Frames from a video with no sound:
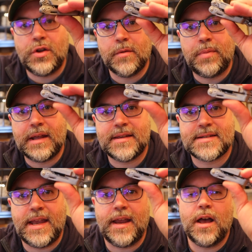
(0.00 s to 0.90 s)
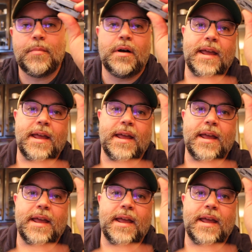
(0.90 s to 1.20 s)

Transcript: You can pick this thing up on